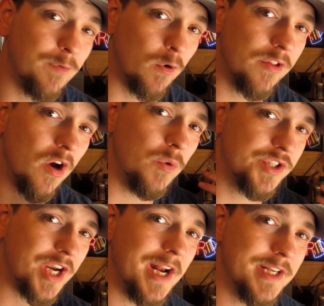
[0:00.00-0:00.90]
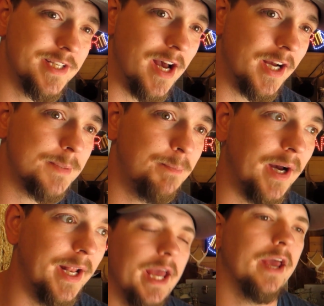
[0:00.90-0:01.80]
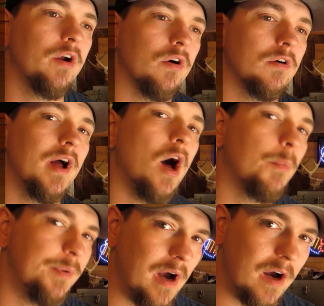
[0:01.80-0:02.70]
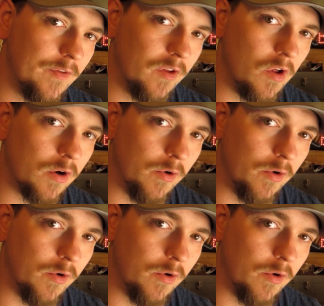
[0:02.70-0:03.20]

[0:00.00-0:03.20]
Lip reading: for it though, which kind of sucks, but it'll help you out in the long